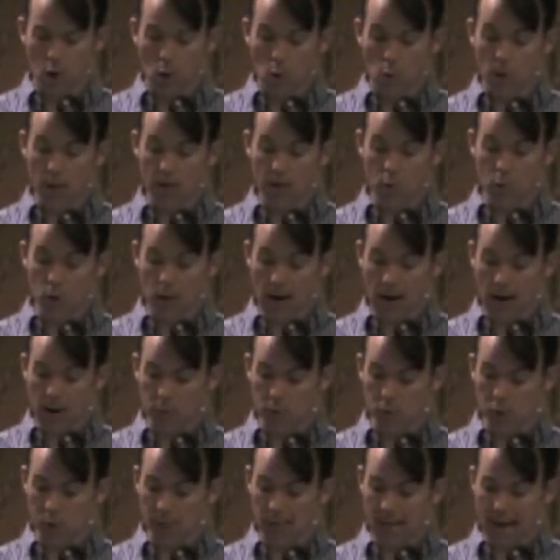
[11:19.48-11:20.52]
We were
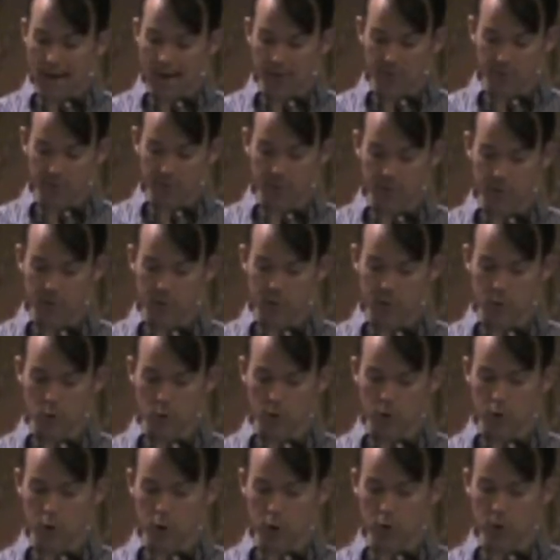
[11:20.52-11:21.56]
Irish Catholics who
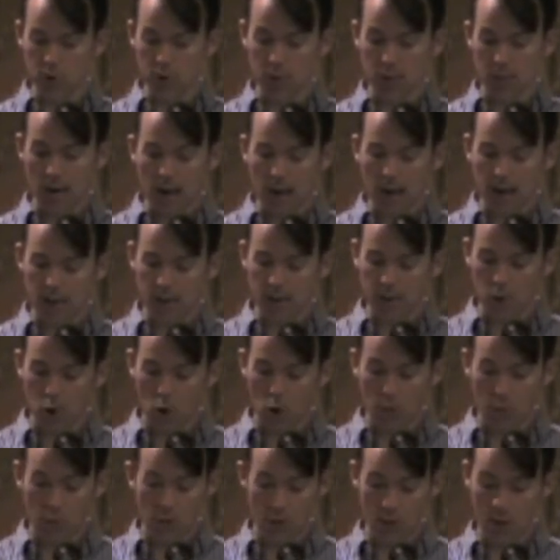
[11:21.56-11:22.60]
had chosen conic
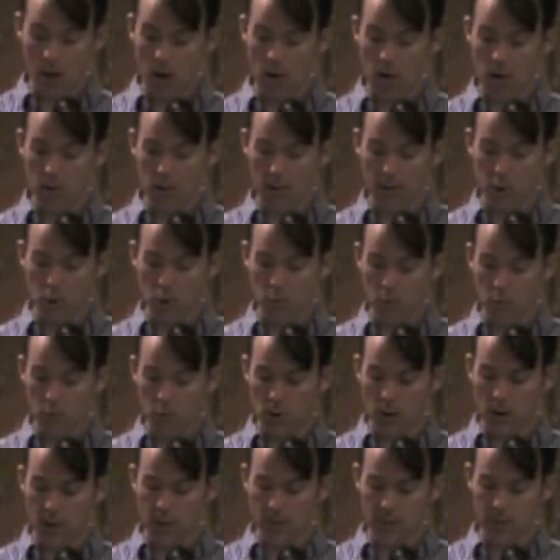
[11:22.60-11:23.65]
over hell and over
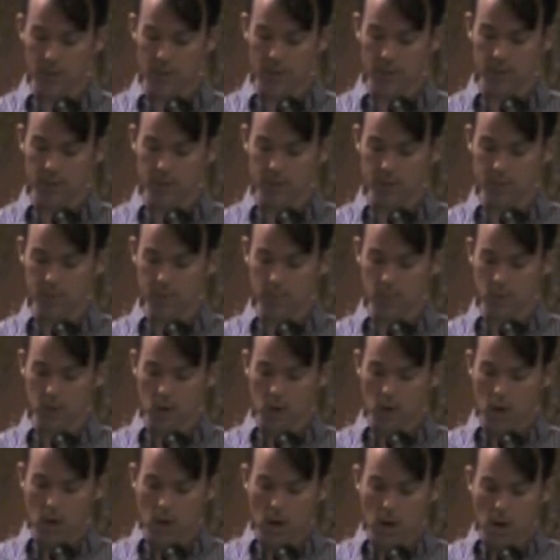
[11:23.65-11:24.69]
Protestantism.
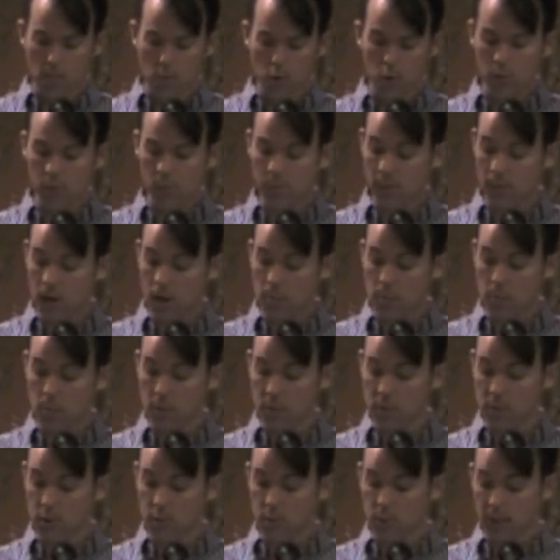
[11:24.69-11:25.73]
But we become
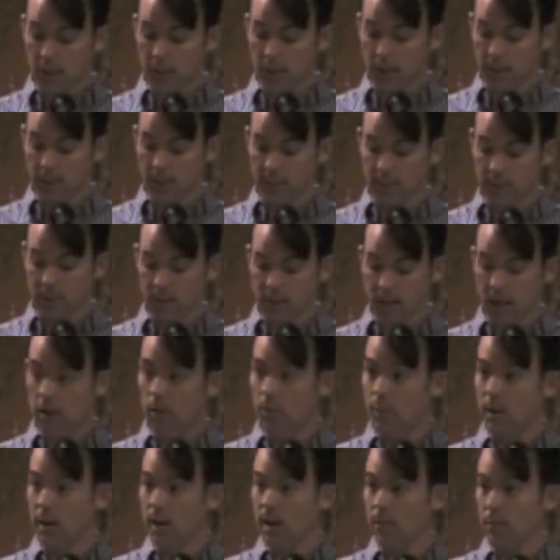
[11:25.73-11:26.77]
Episcopalians in
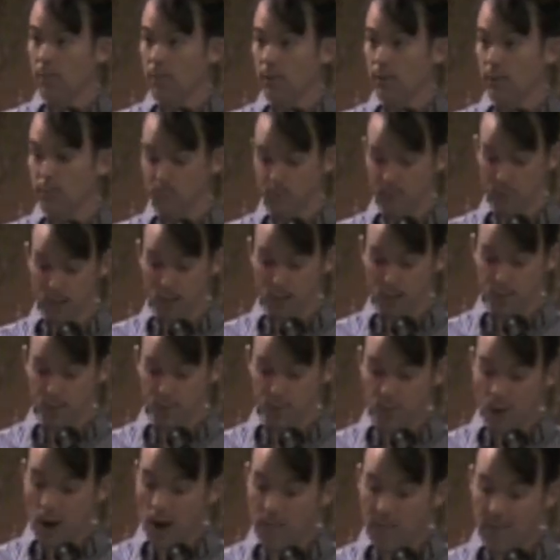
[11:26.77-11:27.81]
Alabama because
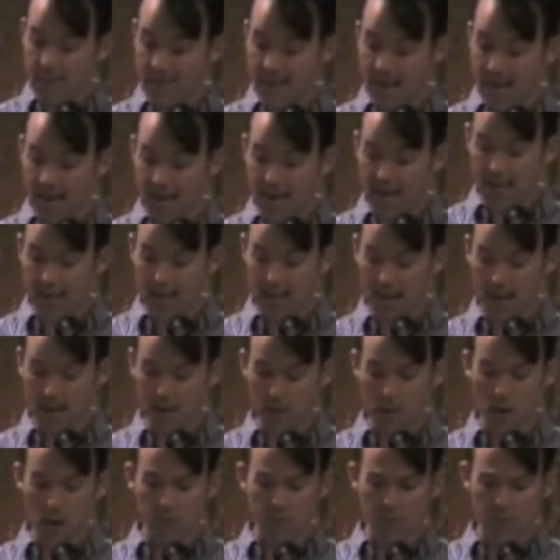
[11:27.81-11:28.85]
Mom and Dad had
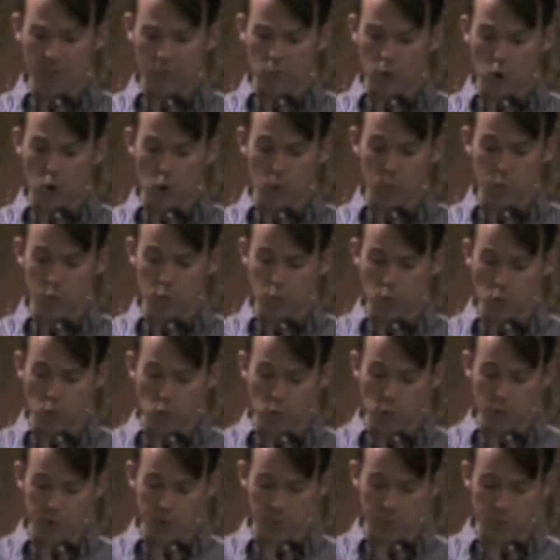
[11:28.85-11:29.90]
enough of Rome's
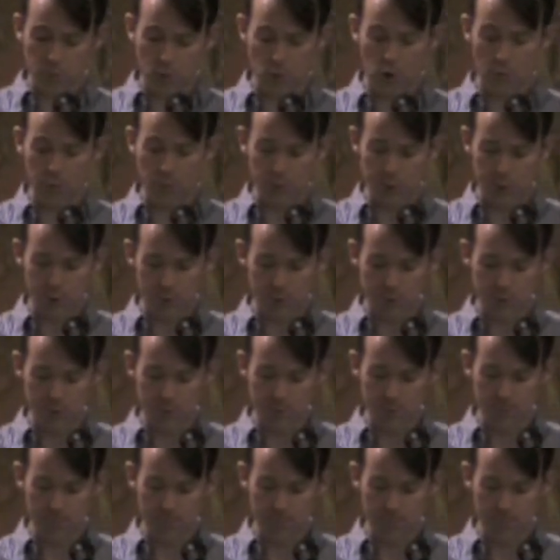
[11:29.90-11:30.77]
rules and prohibitions.